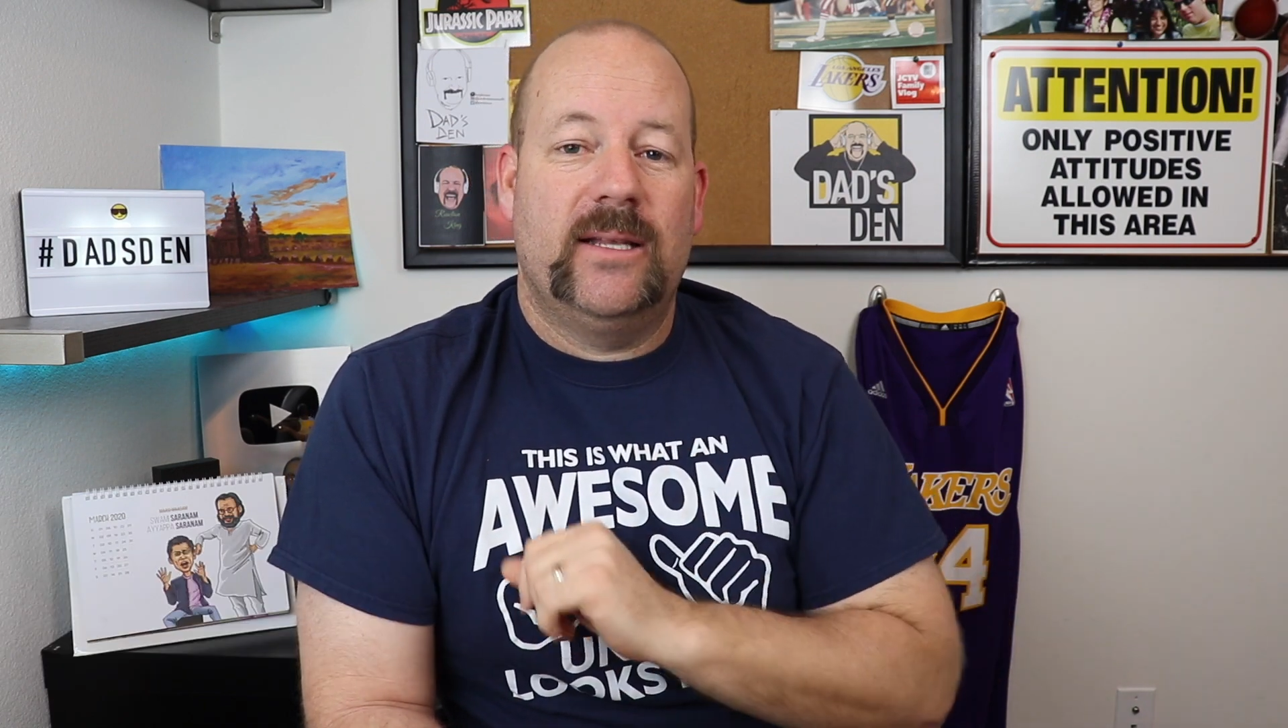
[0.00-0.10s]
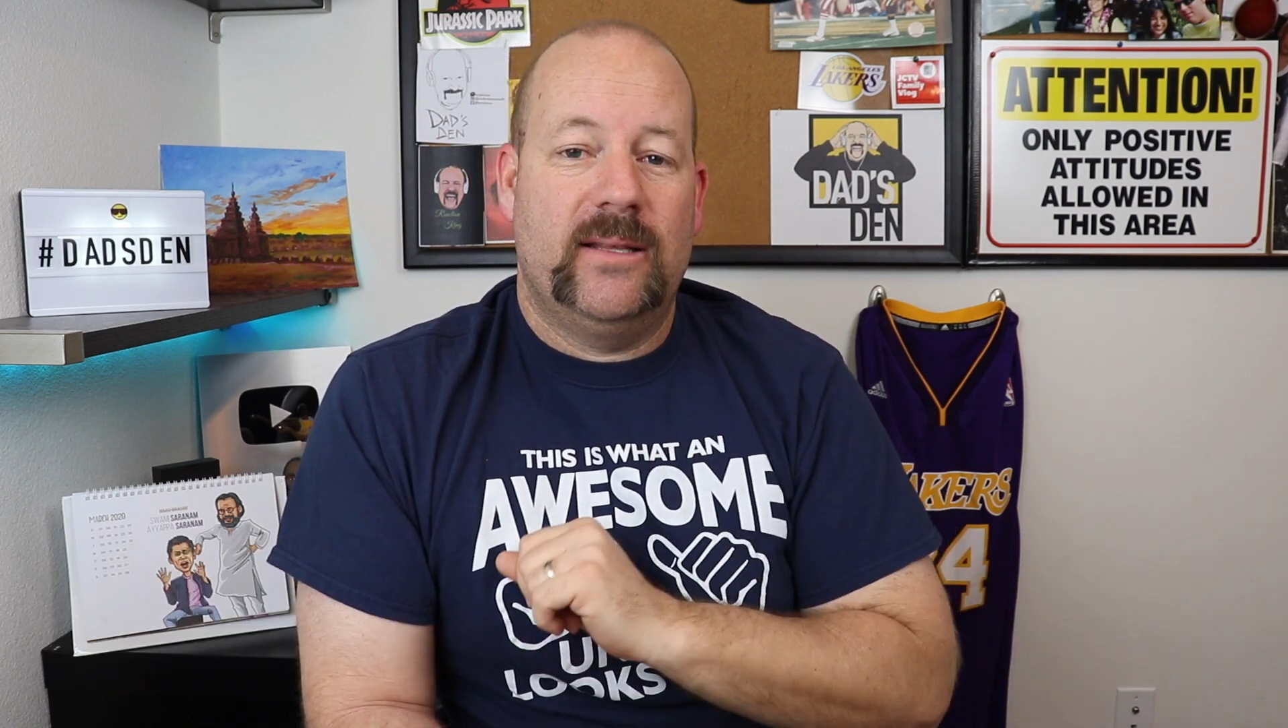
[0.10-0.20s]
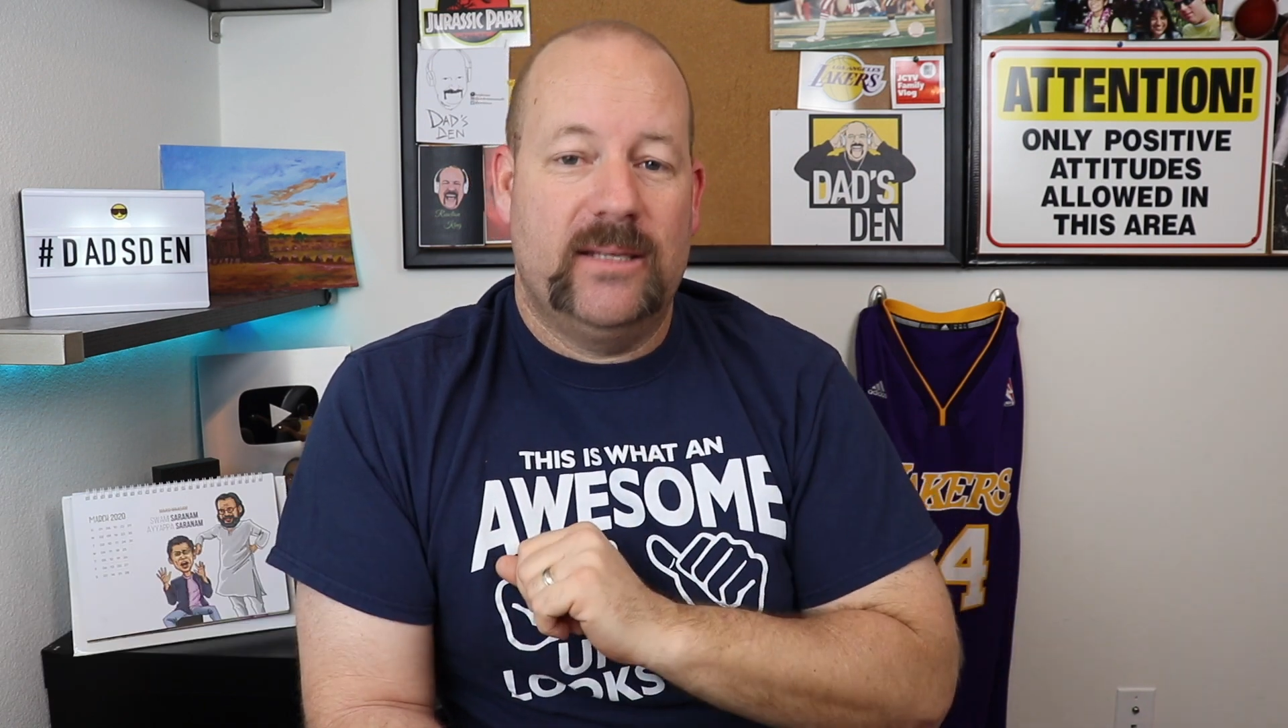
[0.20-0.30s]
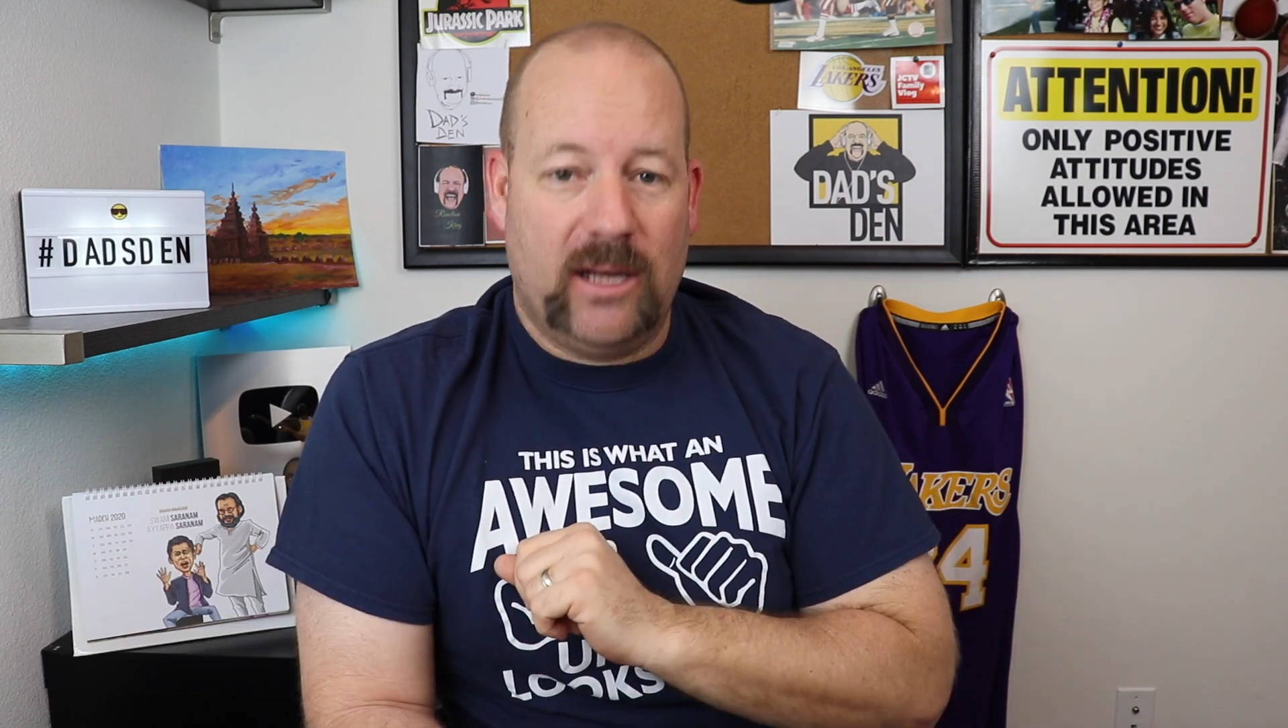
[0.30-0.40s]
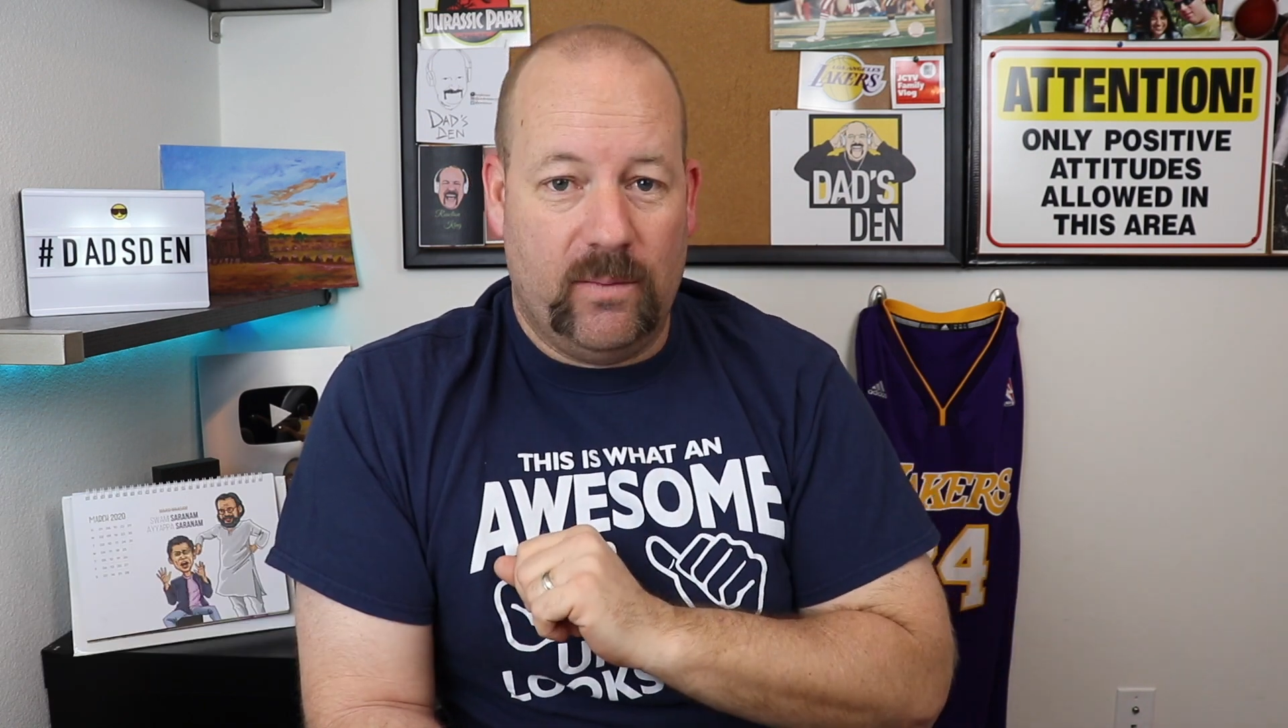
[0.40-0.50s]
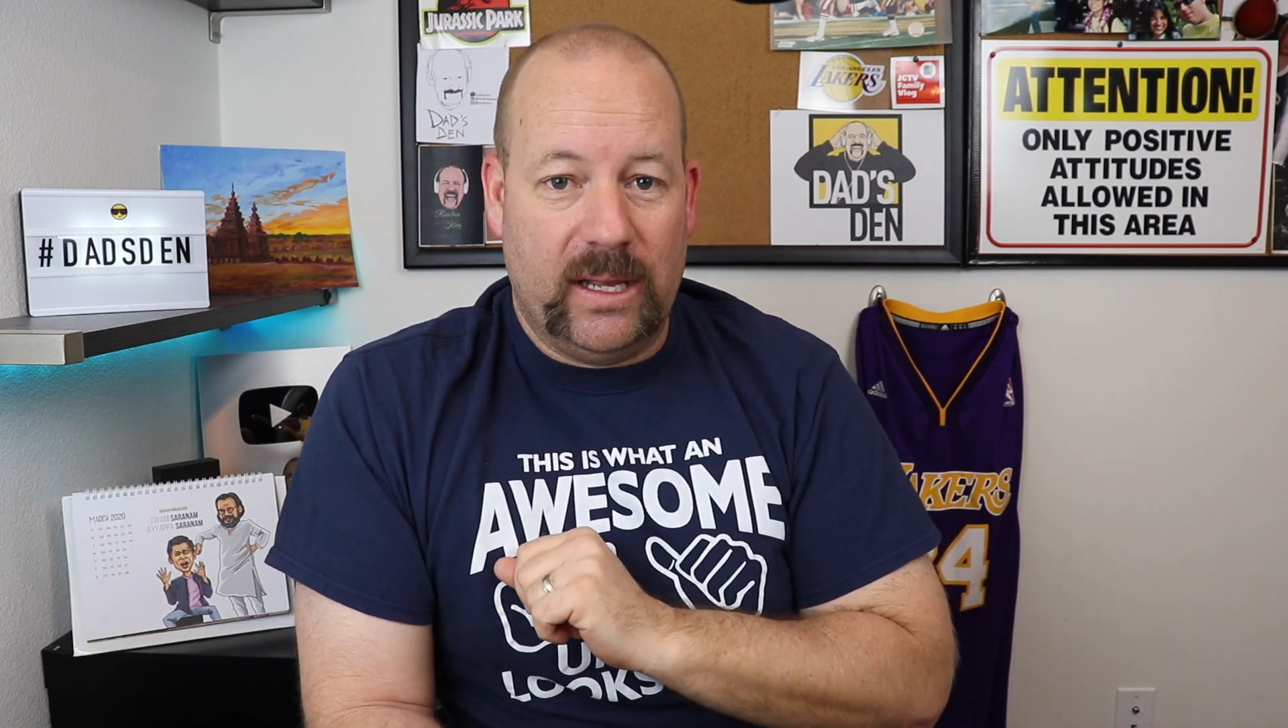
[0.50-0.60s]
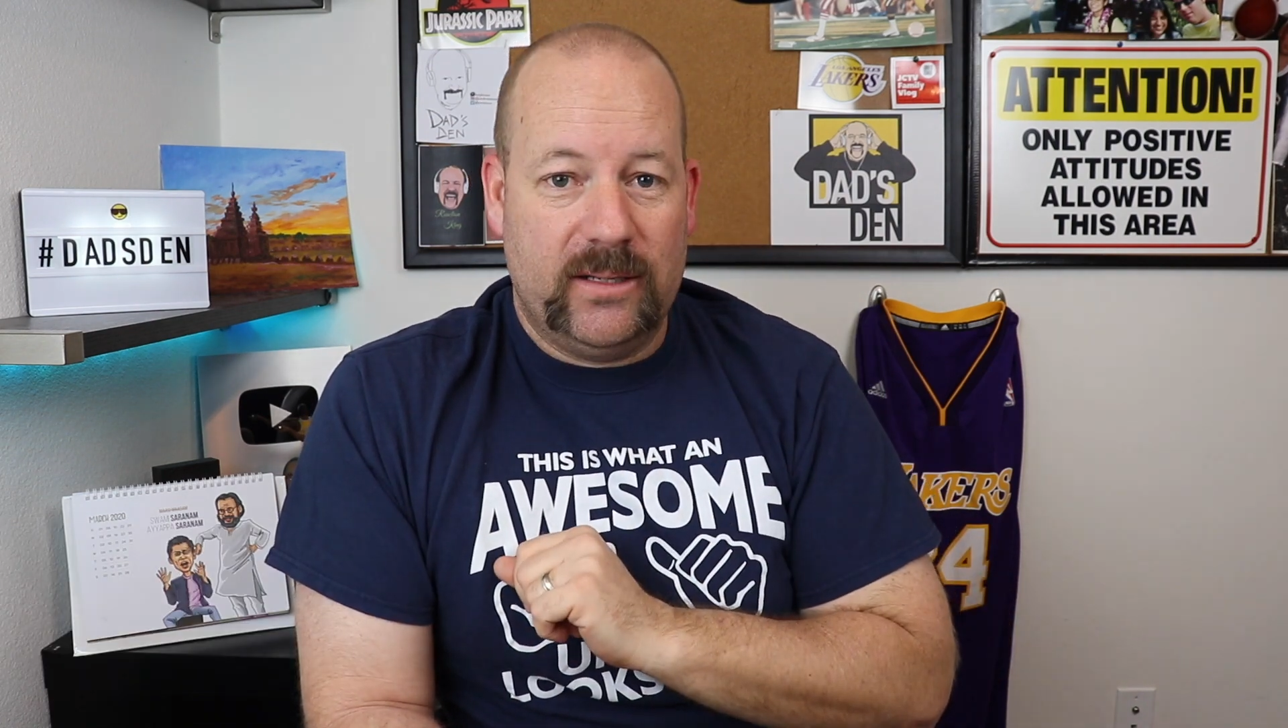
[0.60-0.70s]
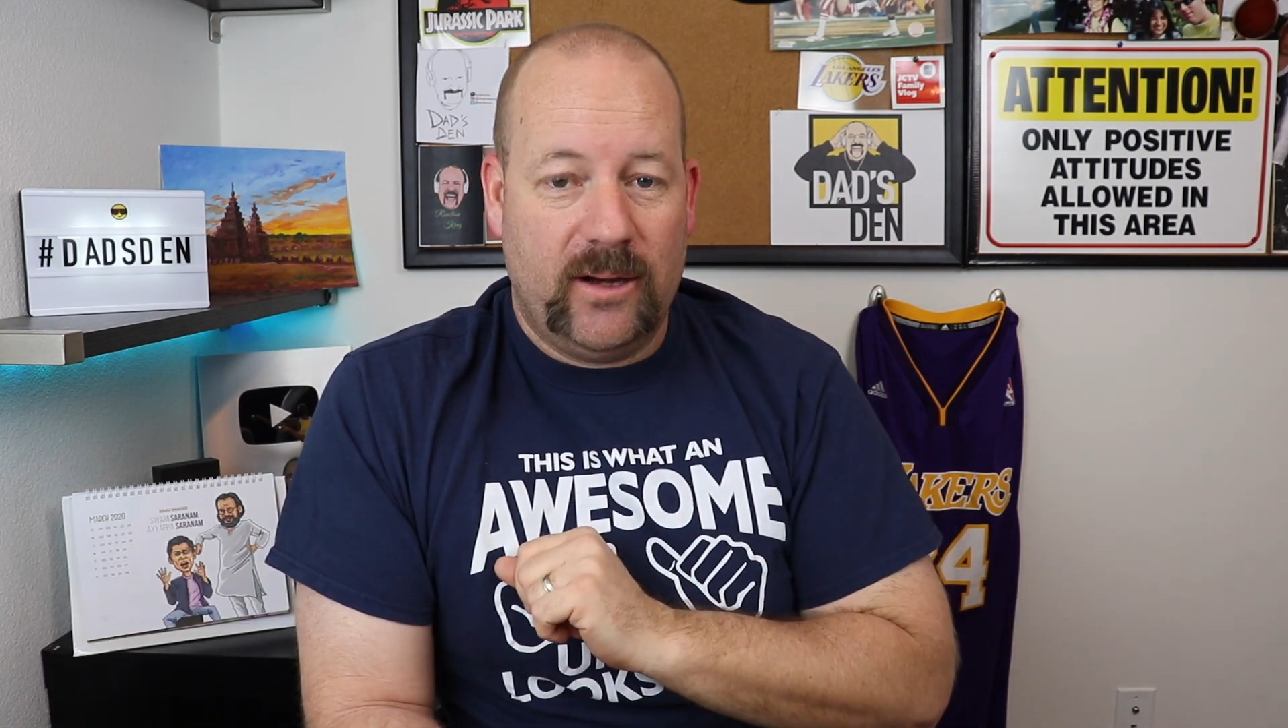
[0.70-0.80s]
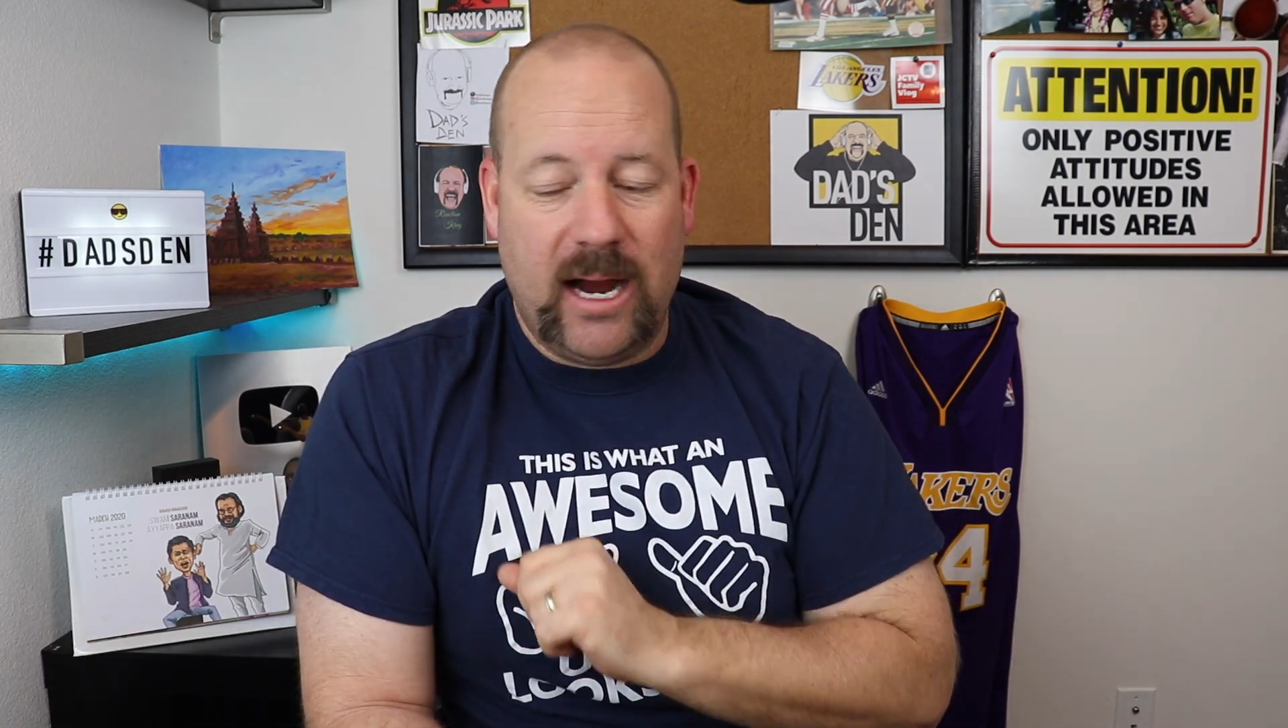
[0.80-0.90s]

at the Sound Place.